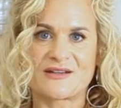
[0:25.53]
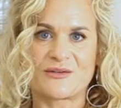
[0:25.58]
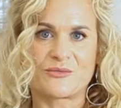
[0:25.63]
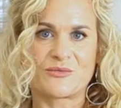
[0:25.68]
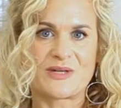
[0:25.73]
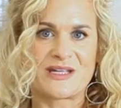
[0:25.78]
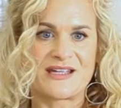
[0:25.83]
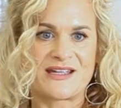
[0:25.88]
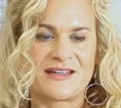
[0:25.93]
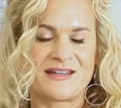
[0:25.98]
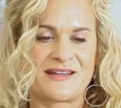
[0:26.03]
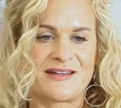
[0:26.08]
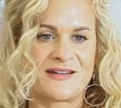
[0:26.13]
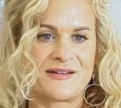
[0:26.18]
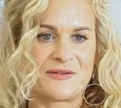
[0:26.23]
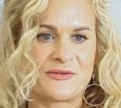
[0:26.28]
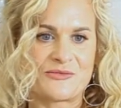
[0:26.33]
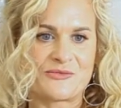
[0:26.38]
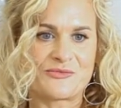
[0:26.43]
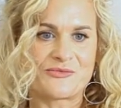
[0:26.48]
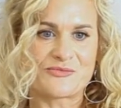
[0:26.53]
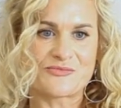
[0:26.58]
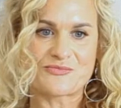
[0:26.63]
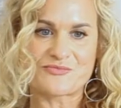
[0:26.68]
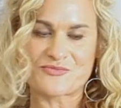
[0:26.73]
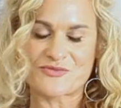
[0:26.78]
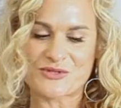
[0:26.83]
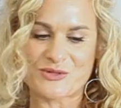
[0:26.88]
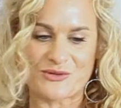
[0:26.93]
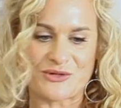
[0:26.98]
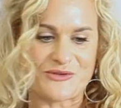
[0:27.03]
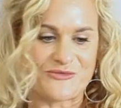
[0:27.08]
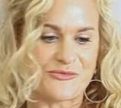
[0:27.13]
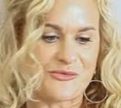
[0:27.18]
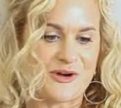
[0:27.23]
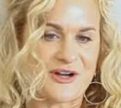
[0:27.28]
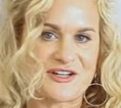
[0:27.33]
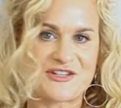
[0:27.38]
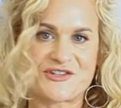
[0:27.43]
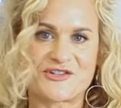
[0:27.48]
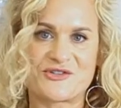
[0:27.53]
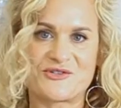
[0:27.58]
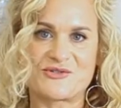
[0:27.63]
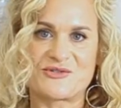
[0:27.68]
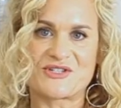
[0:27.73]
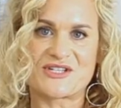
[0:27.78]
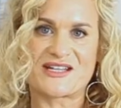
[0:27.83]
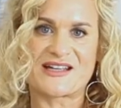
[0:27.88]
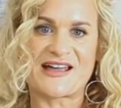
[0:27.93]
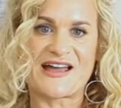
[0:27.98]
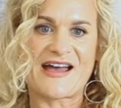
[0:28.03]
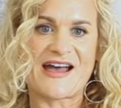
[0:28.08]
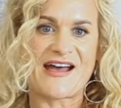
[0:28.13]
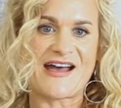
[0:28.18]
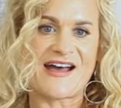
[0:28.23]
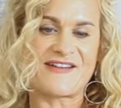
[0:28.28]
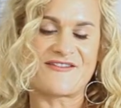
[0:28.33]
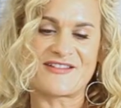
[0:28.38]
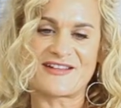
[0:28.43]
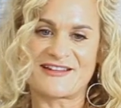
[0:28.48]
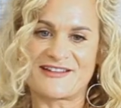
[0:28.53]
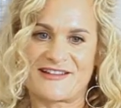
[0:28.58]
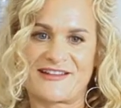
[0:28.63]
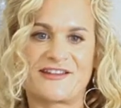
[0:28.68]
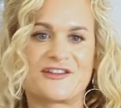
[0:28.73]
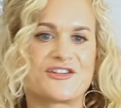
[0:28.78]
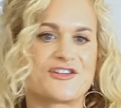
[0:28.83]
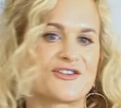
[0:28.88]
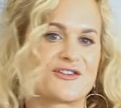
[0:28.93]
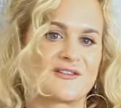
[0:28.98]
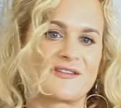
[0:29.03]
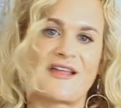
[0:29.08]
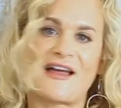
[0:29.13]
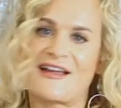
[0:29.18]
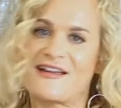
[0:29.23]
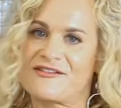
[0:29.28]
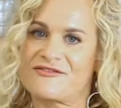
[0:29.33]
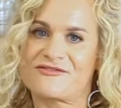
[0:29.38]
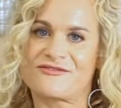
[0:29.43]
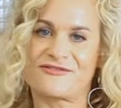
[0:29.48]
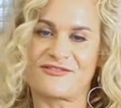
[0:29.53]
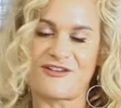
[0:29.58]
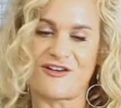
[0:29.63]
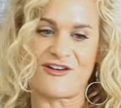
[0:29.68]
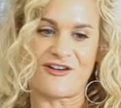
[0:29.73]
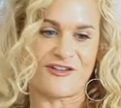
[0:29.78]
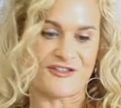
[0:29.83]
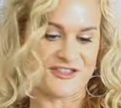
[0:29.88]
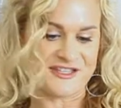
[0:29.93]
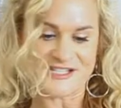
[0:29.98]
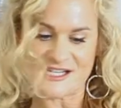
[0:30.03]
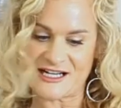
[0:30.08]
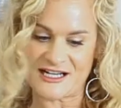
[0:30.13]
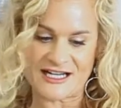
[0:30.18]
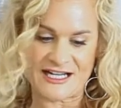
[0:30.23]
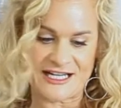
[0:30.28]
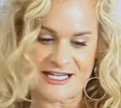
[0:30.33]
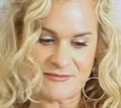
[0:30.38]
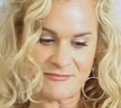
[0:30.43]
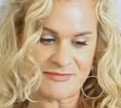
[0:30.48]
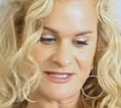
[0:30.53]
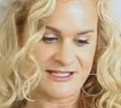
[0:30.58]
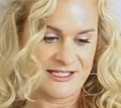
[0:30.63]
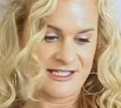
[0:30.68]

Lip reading: We sort of want you to have it in your life all the time.